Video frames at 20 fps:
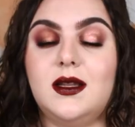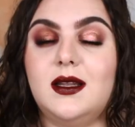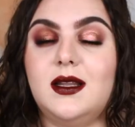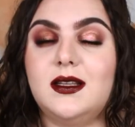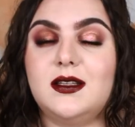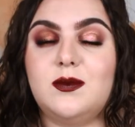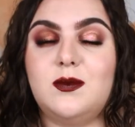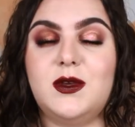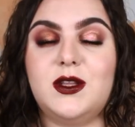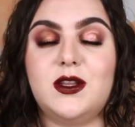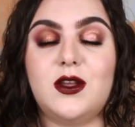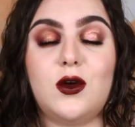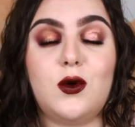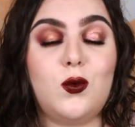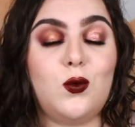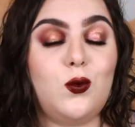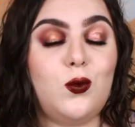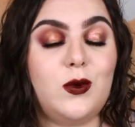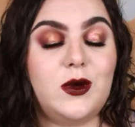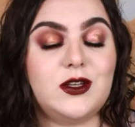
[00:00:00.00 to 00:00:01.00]
Let me know
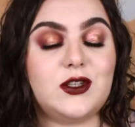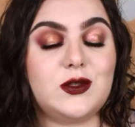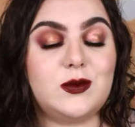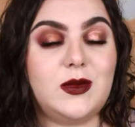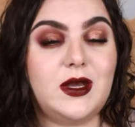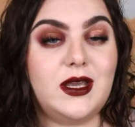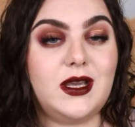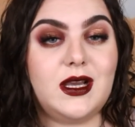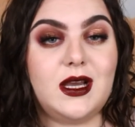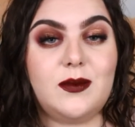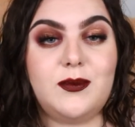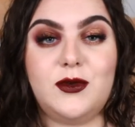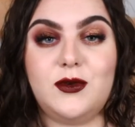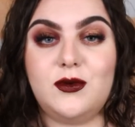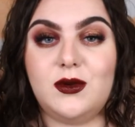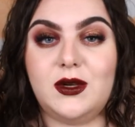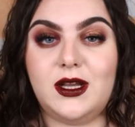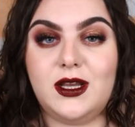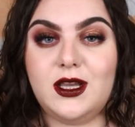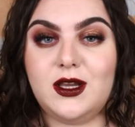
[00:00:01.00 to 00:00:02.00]
which makeup
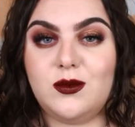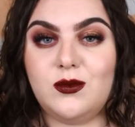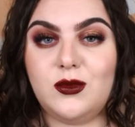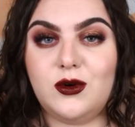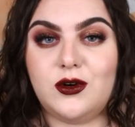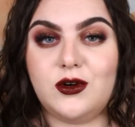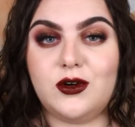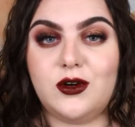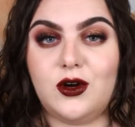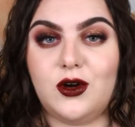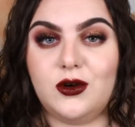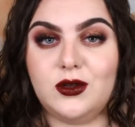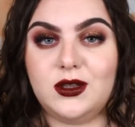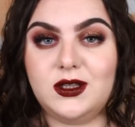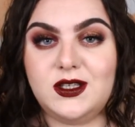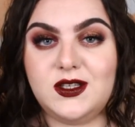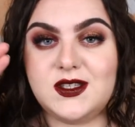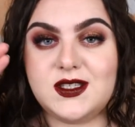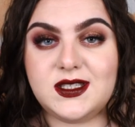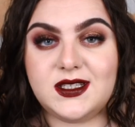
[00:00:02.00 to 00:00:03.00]
you like more,
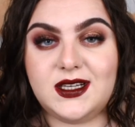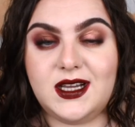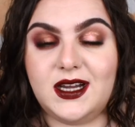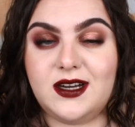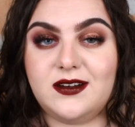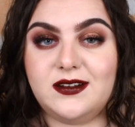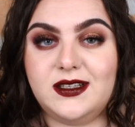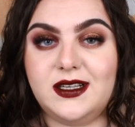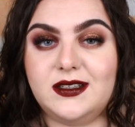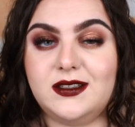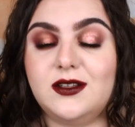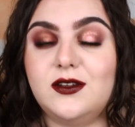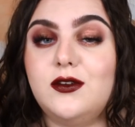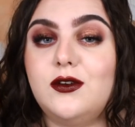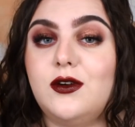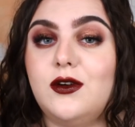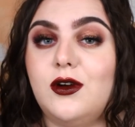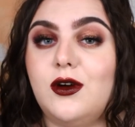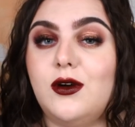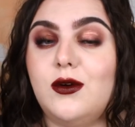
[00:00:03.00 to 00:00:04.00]
only Scarlet
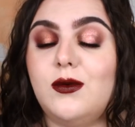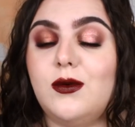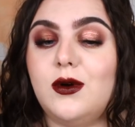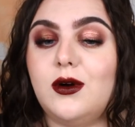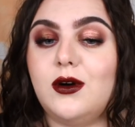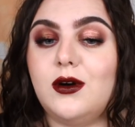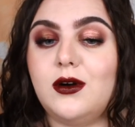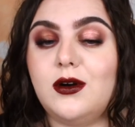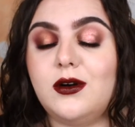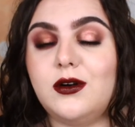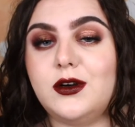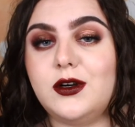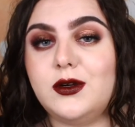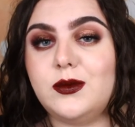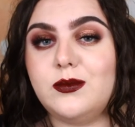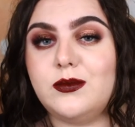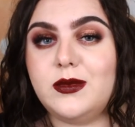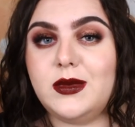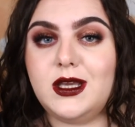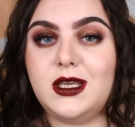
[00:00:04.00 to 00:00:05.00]
Row or
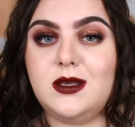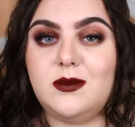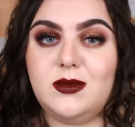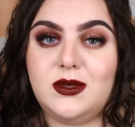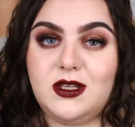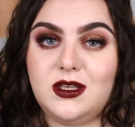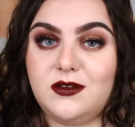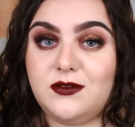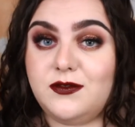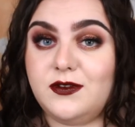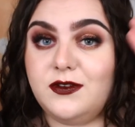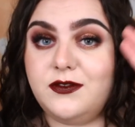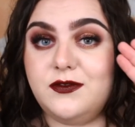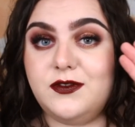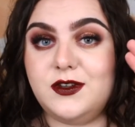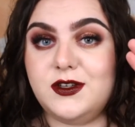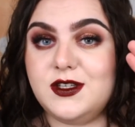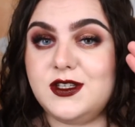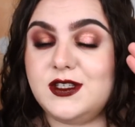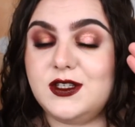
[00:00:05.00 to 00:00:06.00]
maybe the
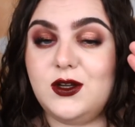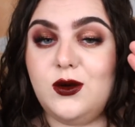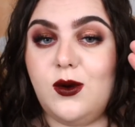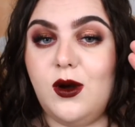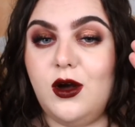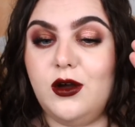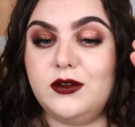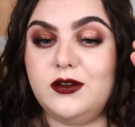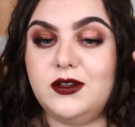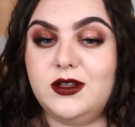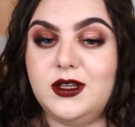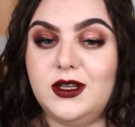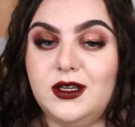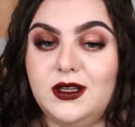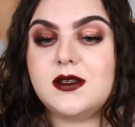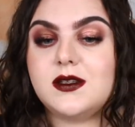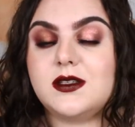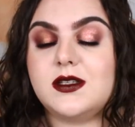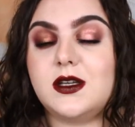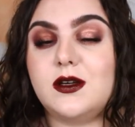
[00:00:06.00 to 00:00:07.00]
1st Quad.
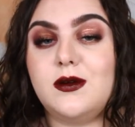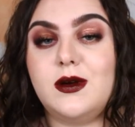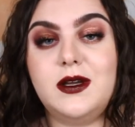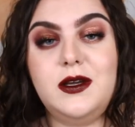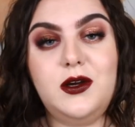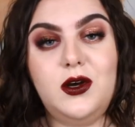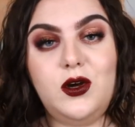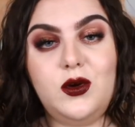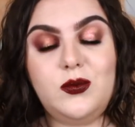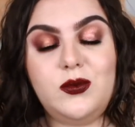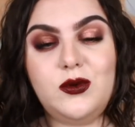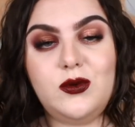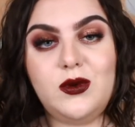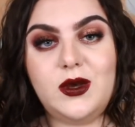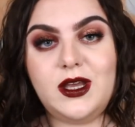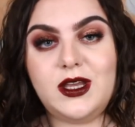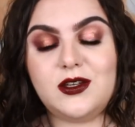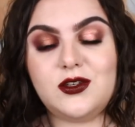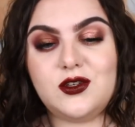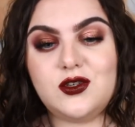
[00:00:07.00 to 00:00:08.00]
So I hope you
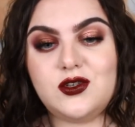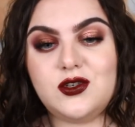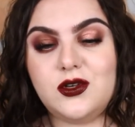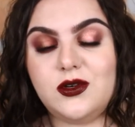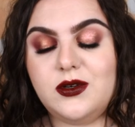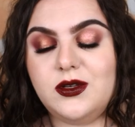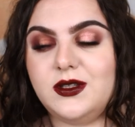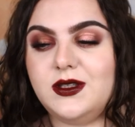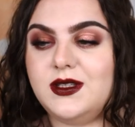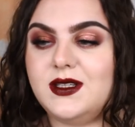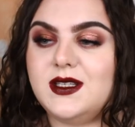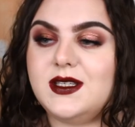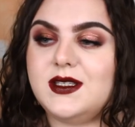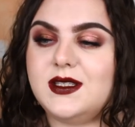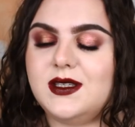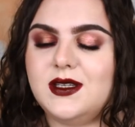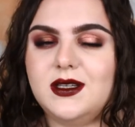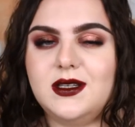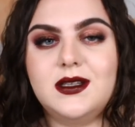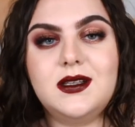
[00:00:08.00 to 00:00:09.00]
enjoyed
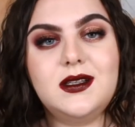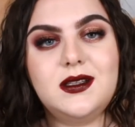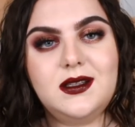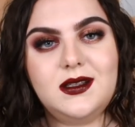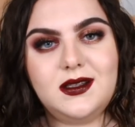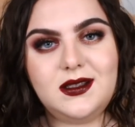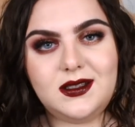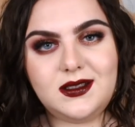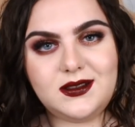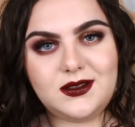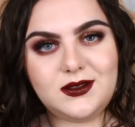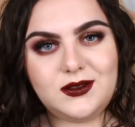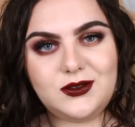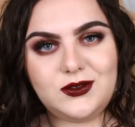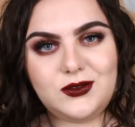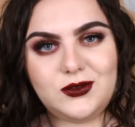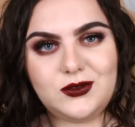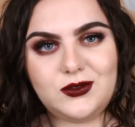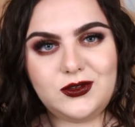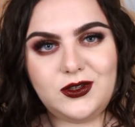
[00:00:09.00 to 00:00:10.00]
this little
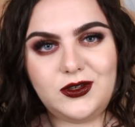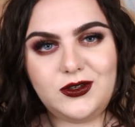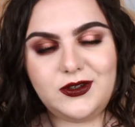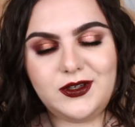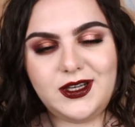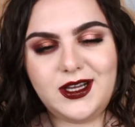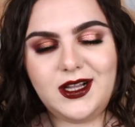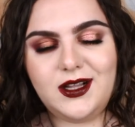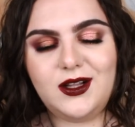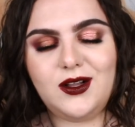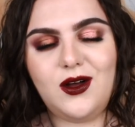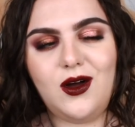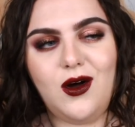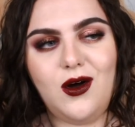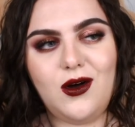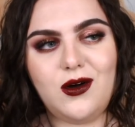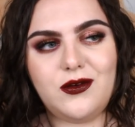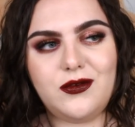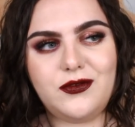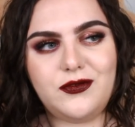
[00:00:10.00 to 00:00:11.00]
tutorial
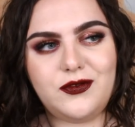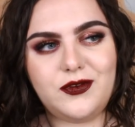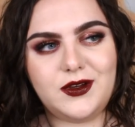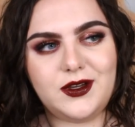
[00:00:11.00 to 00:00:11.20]
of